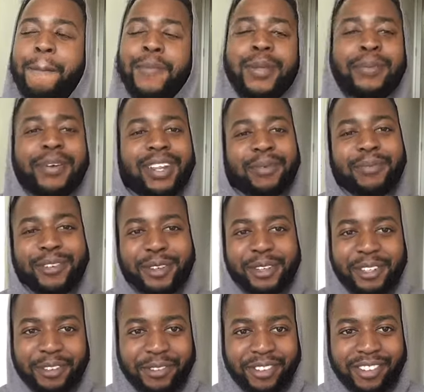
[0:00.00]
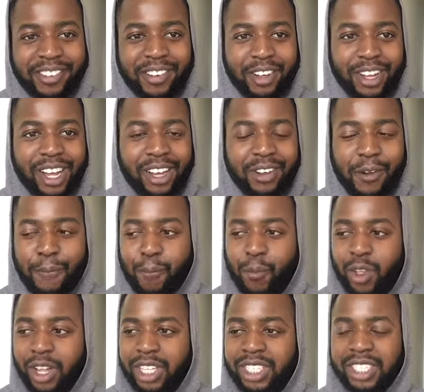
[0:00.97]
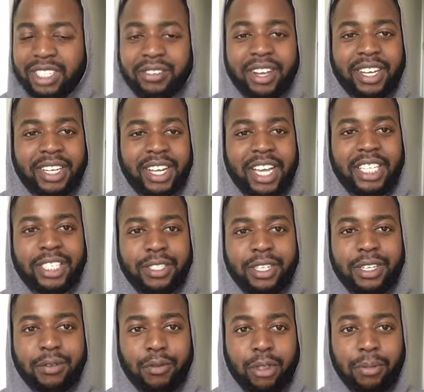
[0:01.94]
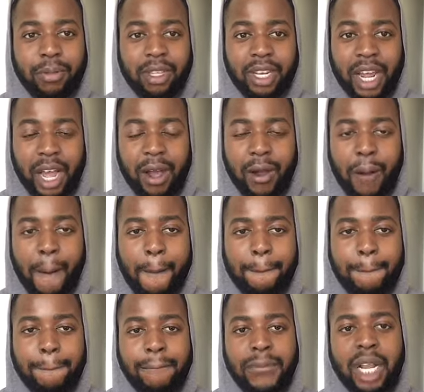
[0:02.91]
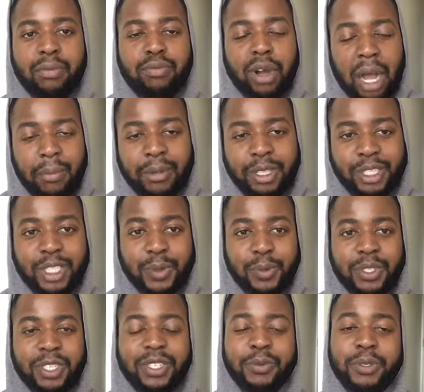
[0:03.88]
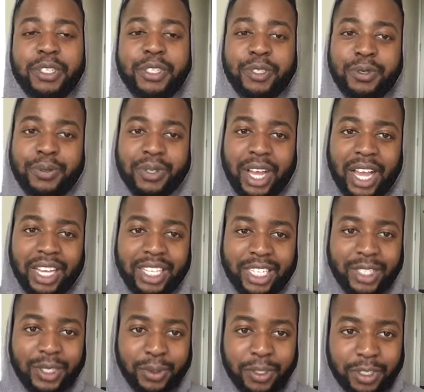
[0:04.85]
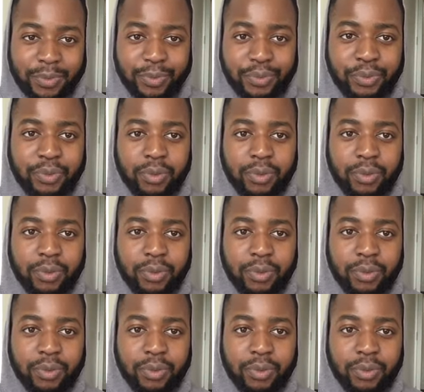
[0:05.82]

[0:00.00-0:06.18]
you may not be able to uh, to recognize it with me now, but I promise you will once you actually do it.